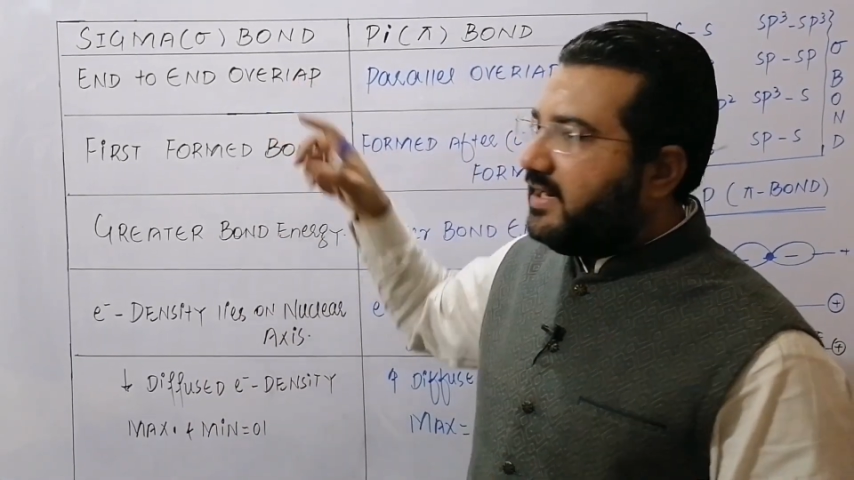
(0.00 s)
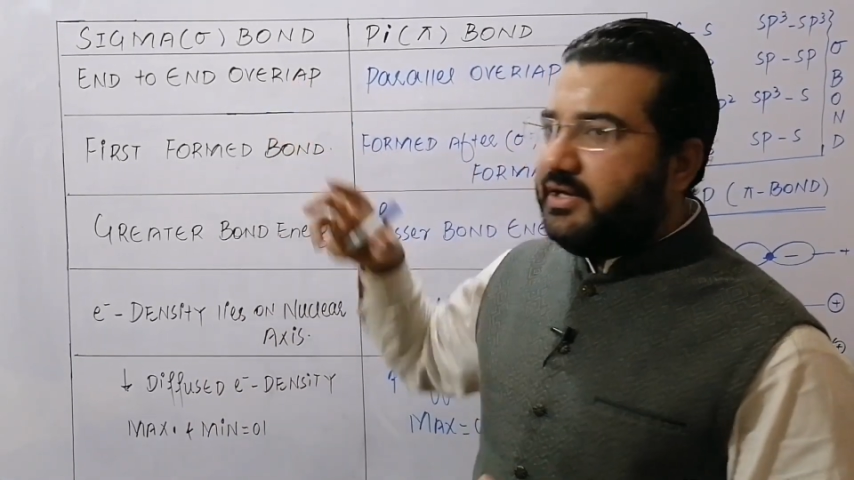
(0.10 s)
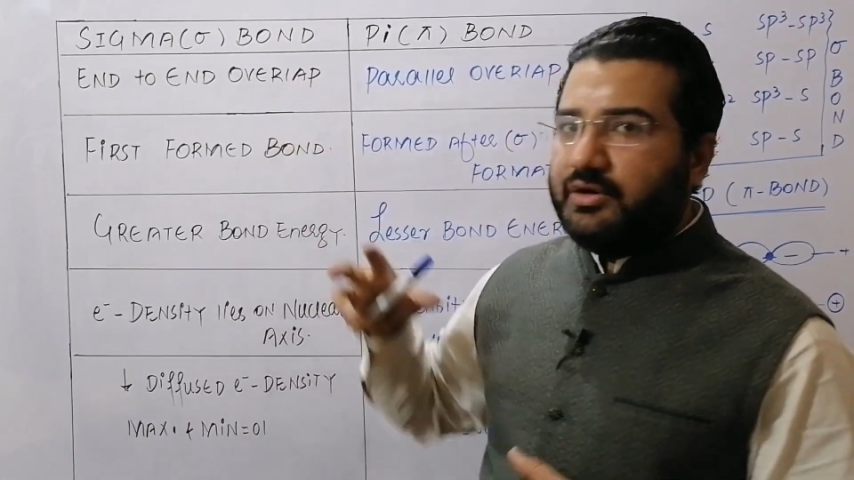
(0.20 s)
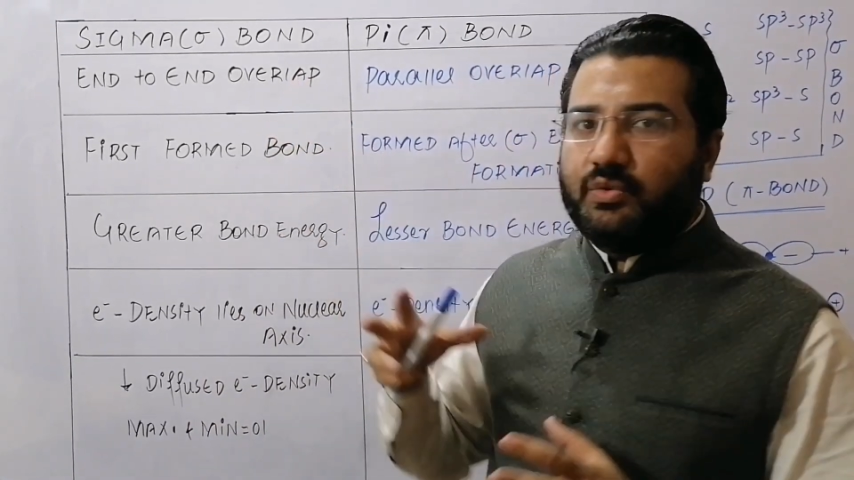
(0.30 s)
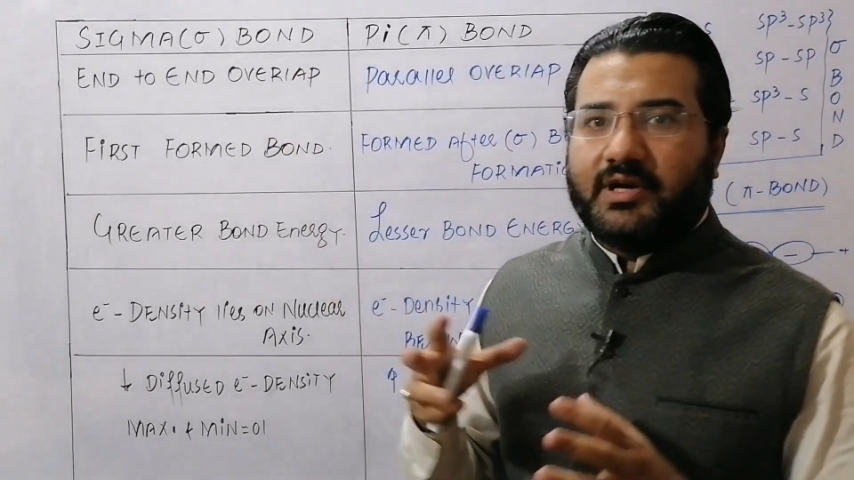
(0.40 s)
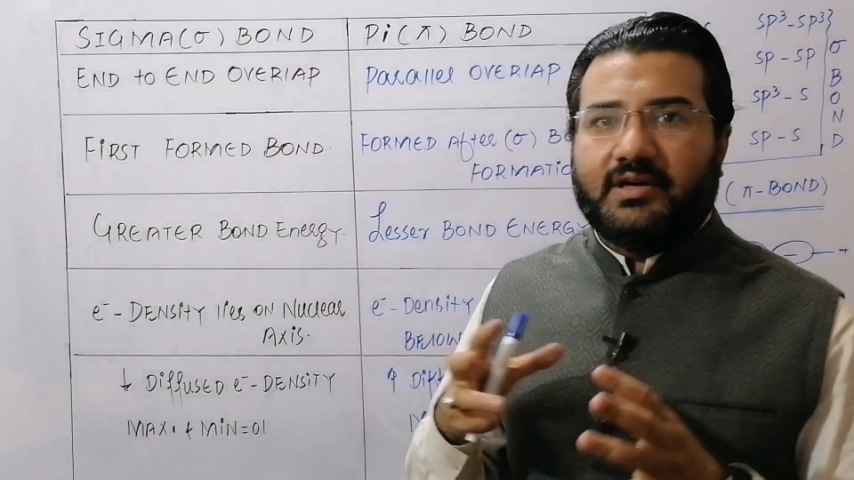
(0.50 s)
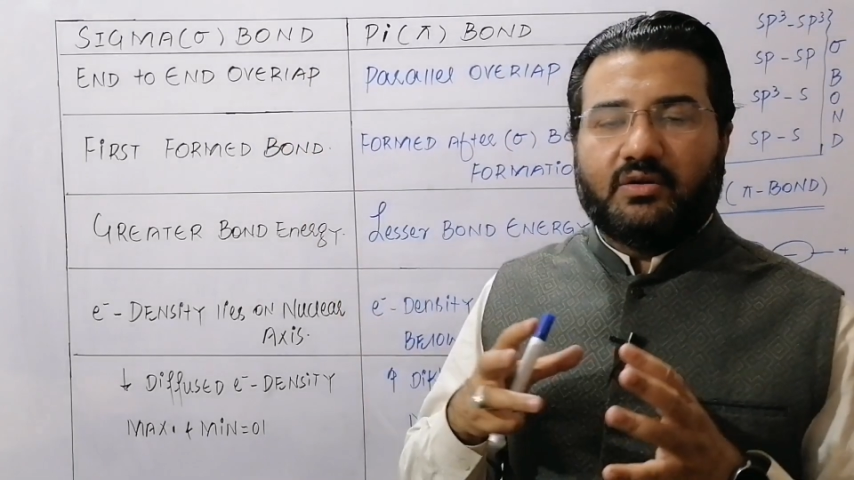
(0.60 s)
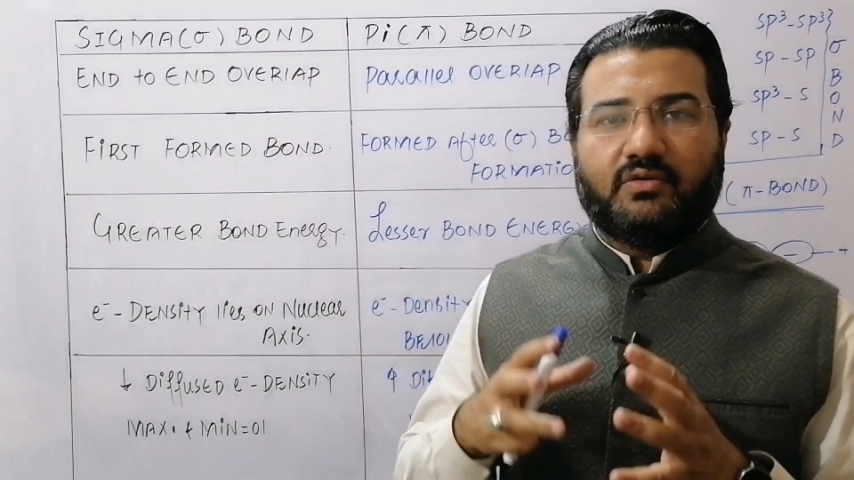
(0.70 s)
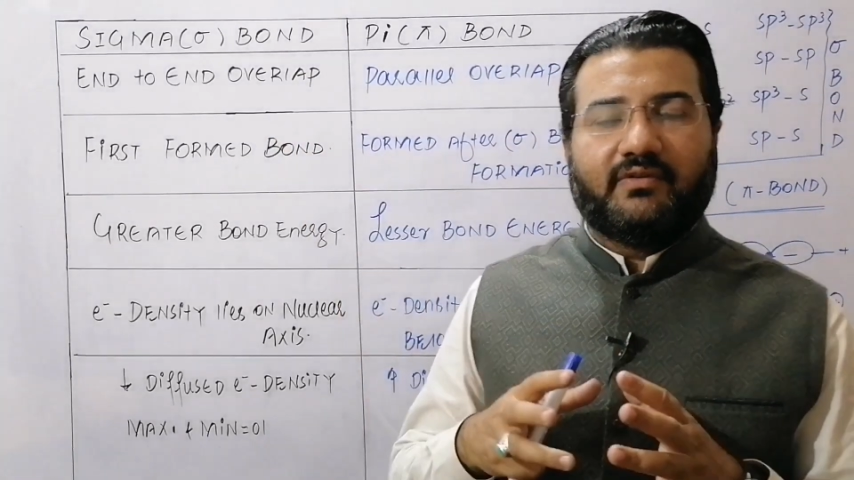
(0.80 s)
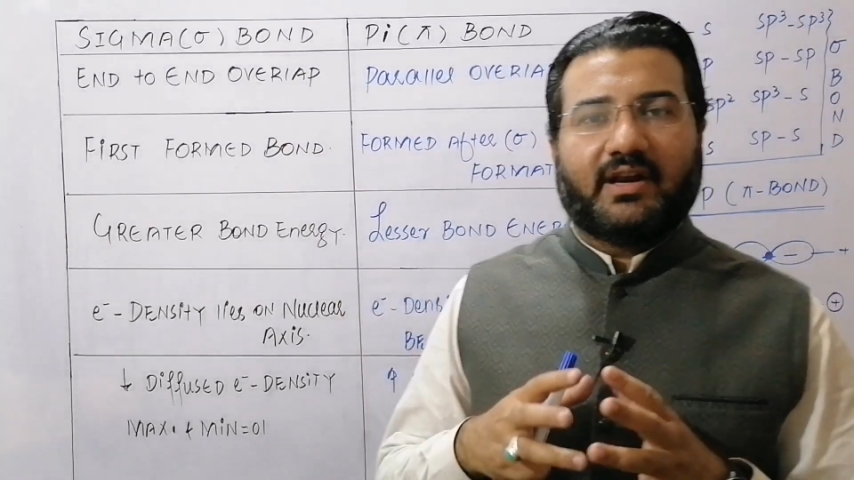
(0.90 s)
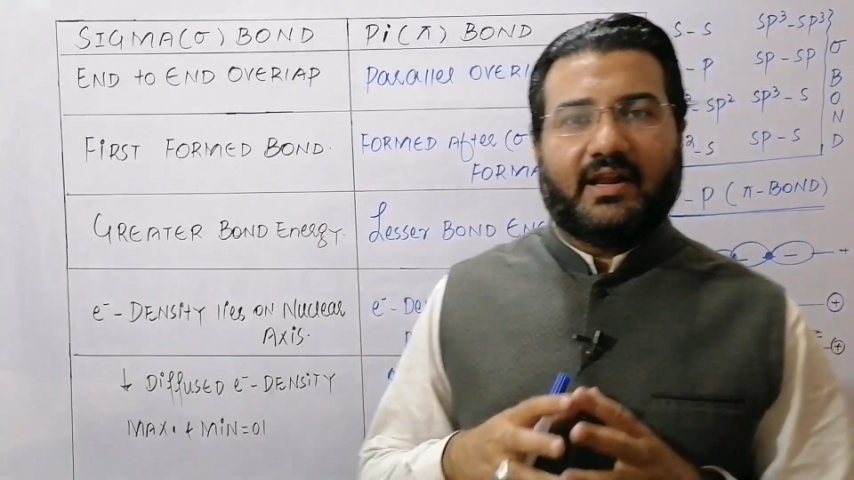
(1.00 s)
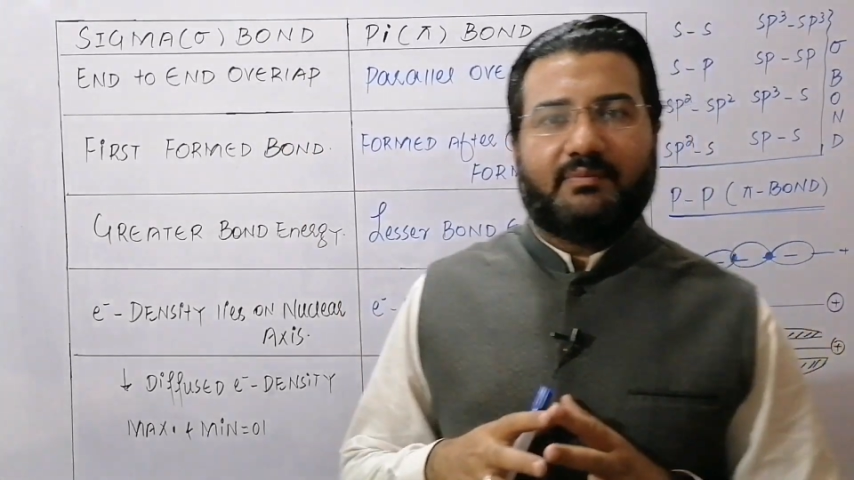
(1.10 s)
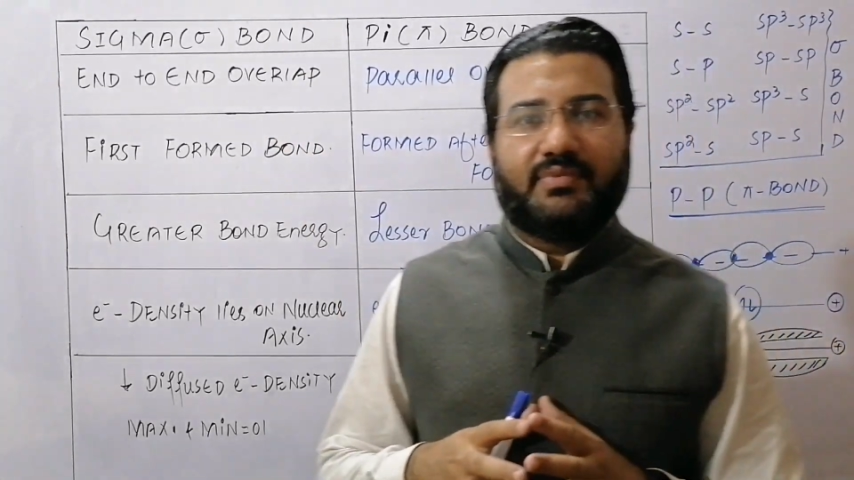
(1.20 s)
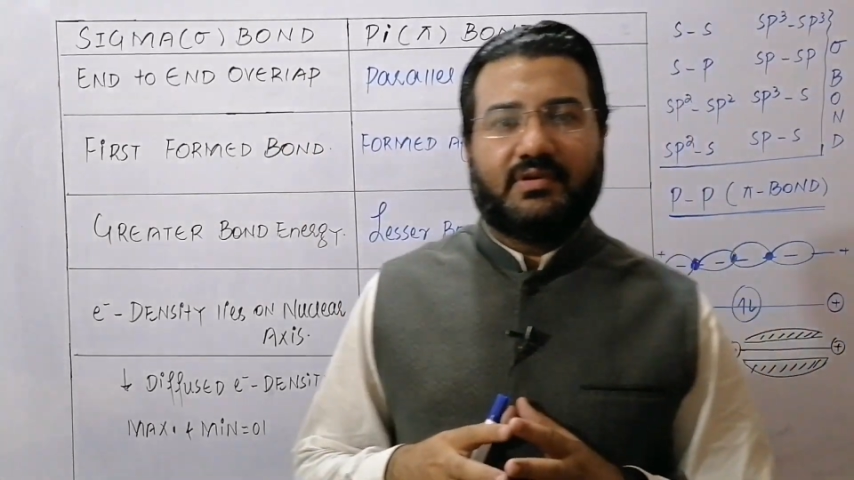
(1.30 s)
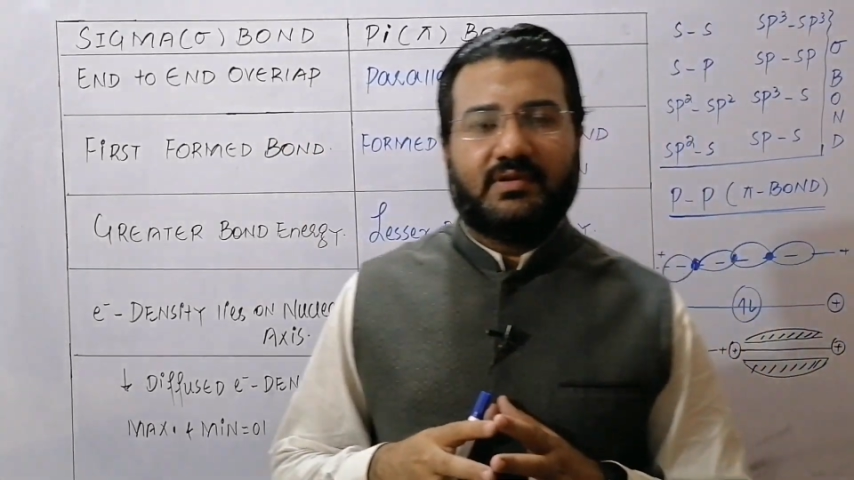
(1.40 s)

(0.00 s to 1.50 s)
end-to-end overlap.